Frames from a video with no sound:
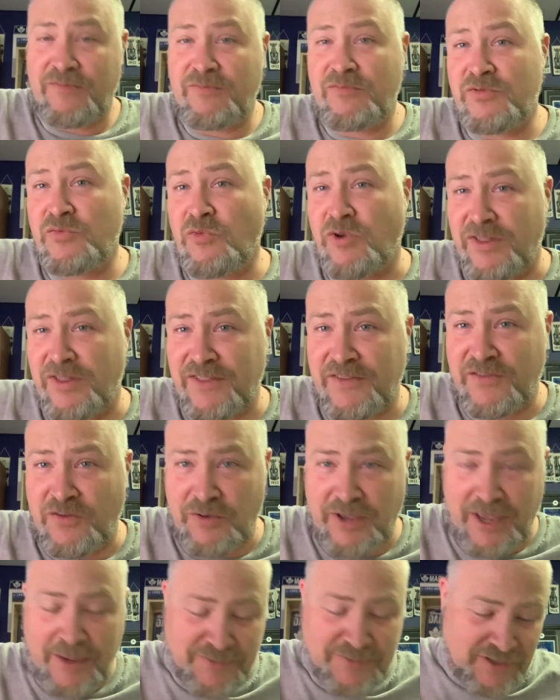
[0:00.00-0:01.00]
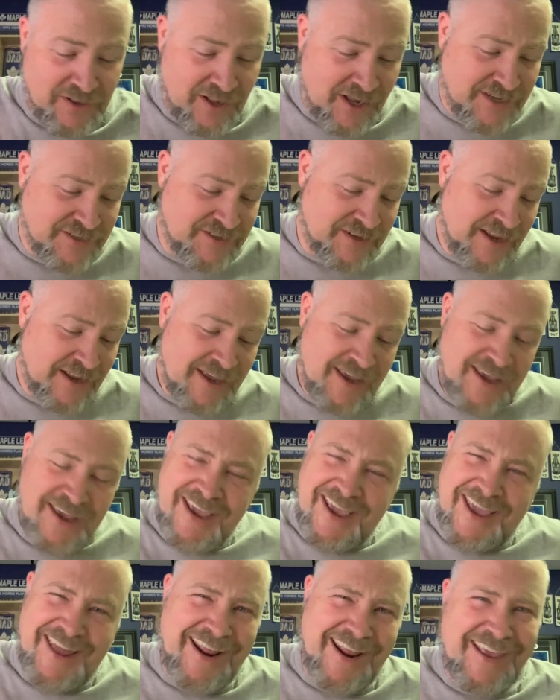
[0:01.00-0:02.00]
One of the two games I lost,
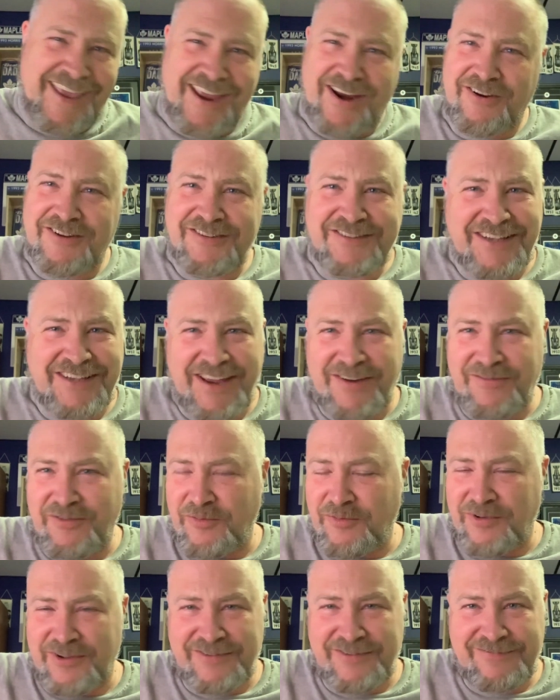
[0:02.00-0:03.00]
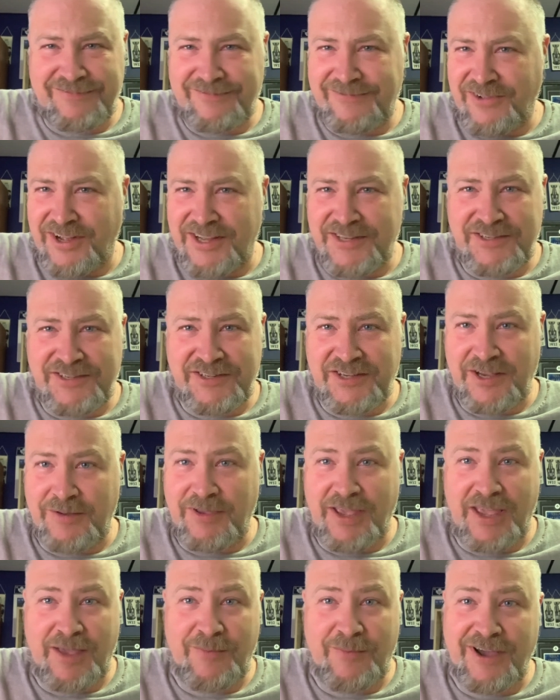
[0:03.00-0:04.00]
and I guarantee everyone lost the same
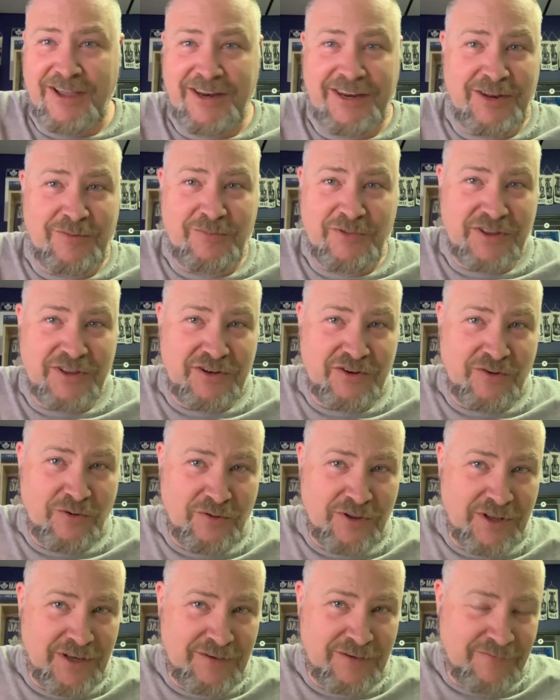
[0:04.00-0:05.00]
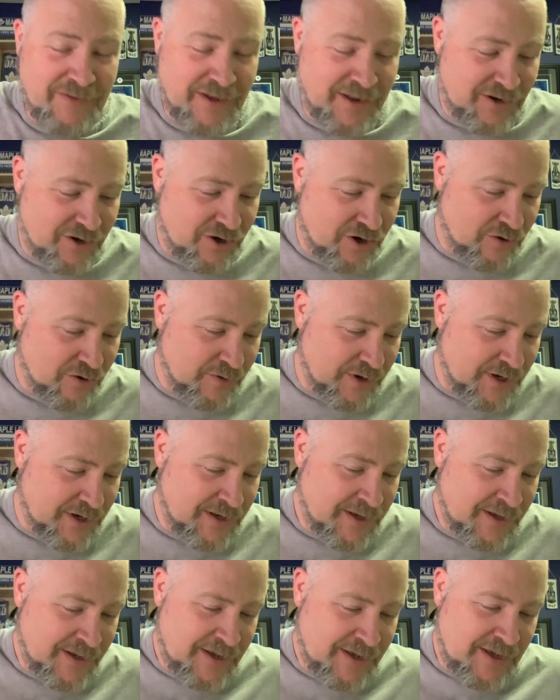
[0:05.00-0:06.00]
game I did with the Dolan Van Gerwen.
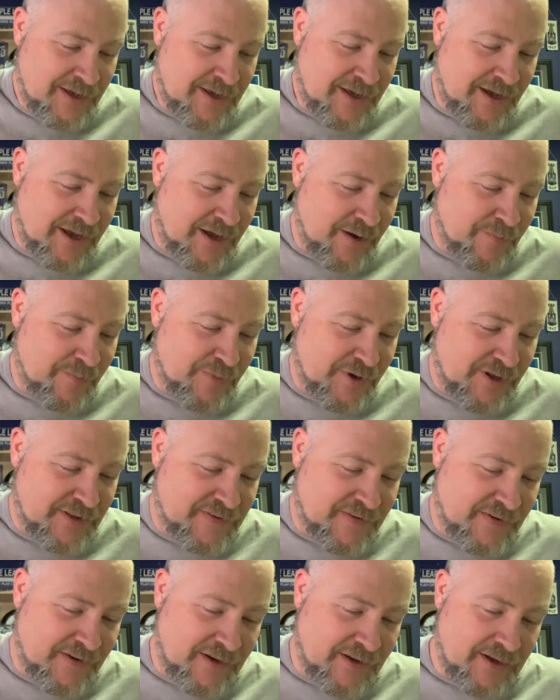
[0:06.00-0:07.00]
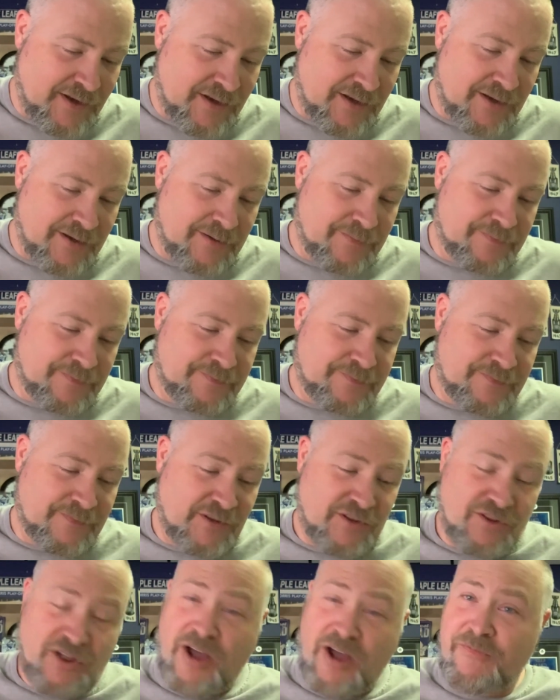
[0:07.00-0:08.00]
But
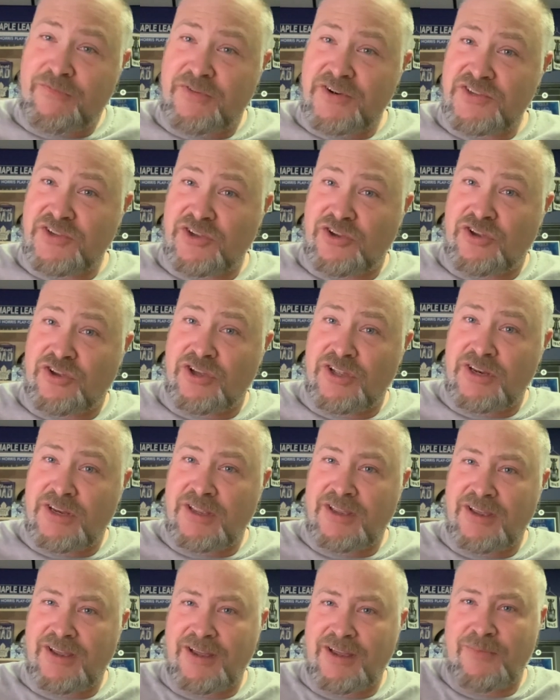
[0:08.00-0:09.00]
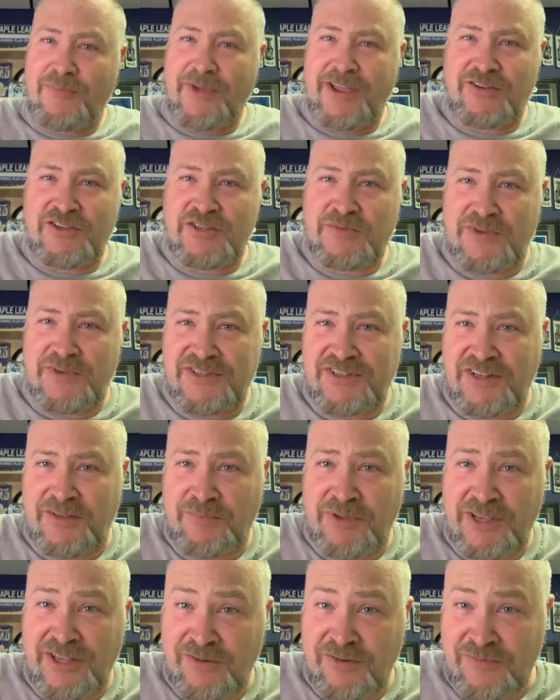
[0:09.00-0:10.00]
Humphreys looked good. Michael Smith's deep
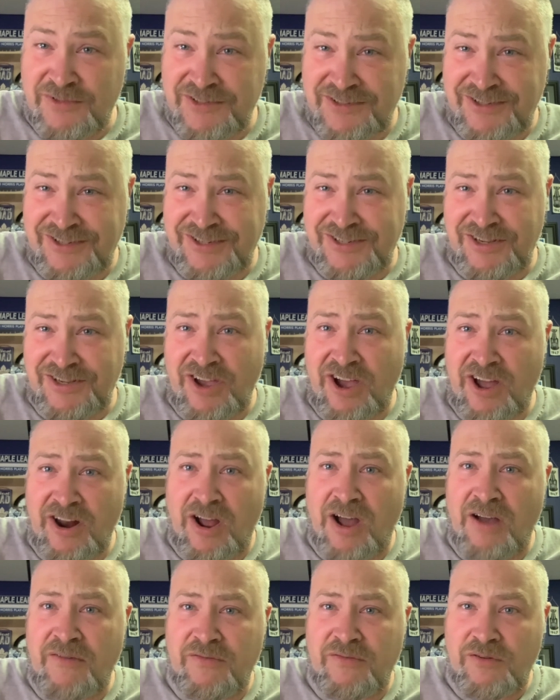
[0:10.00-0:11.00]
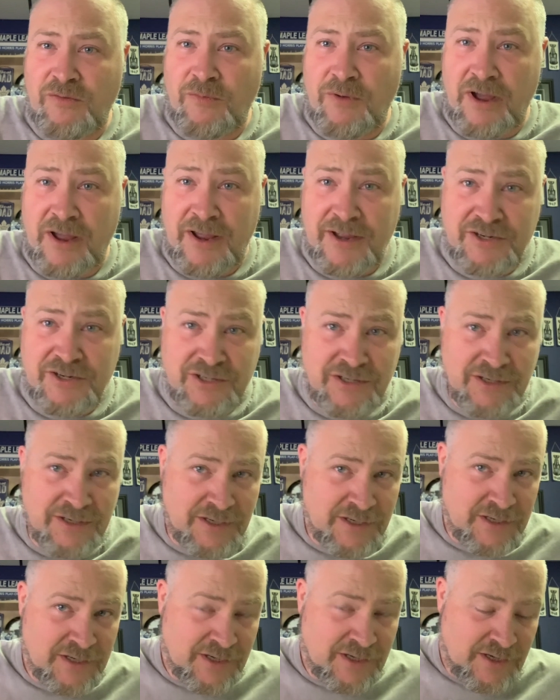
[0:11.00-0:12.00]
beaten was just god awful to watch,
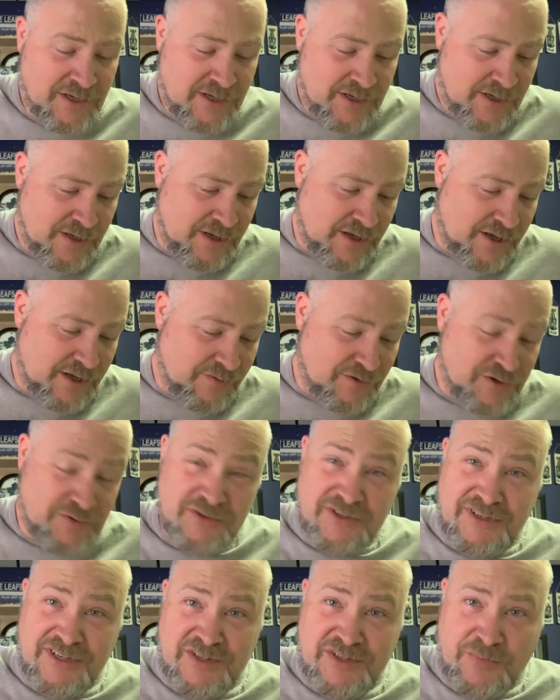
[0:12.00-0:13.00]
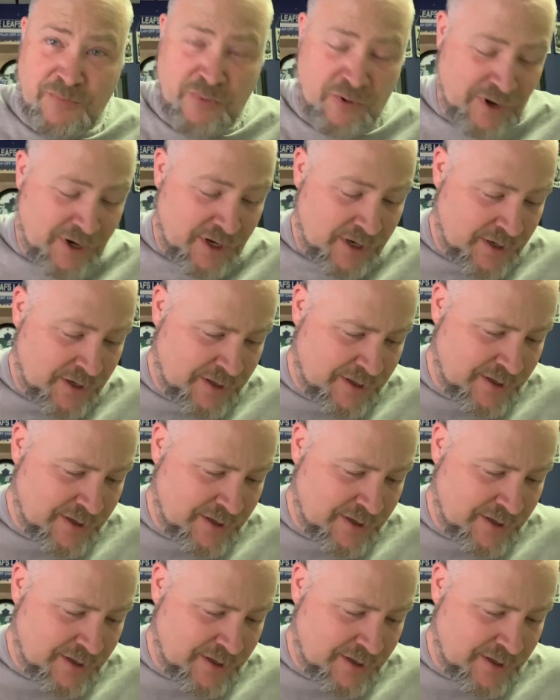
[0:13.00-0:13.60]
which was disappointing.